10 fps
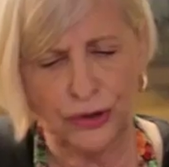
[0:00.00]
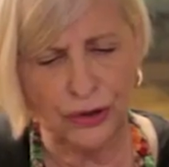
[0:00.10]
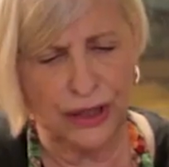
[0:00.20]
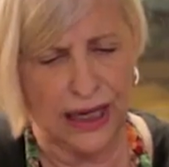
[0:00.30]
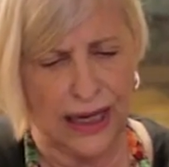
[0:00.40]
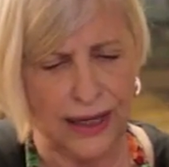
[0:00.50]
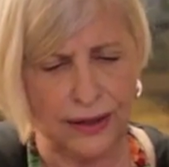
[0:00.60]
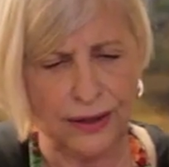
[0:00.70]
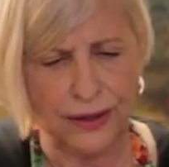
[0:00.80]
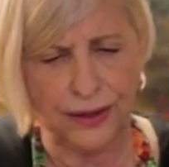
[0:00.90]
do that,
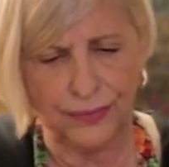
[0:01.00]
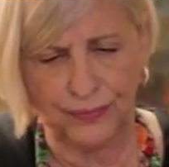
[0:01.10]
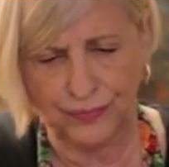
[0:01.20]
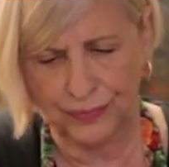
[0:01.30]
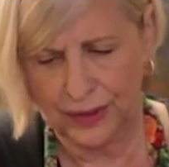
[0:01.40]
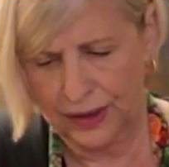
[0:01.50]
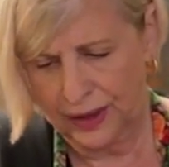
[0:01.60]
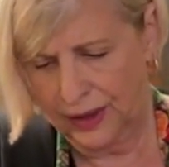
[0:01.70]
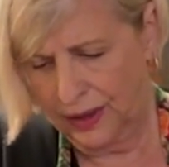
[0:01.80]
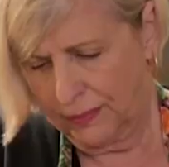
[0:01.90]

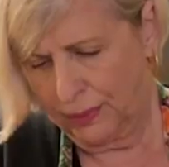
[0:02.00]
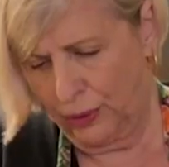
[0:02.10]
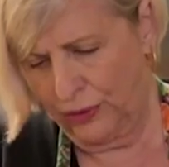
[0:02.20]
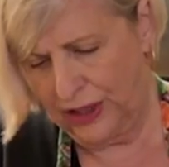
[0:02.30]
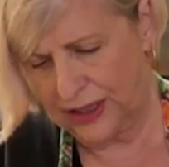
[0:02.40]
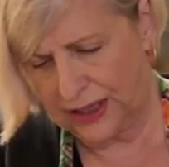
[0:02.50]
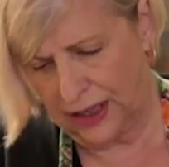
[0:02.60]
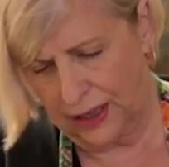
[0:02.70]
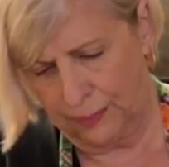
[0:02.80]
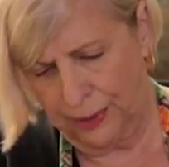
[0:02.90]
pull this
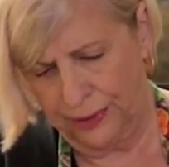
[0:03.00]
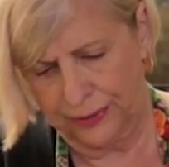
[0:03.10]
up,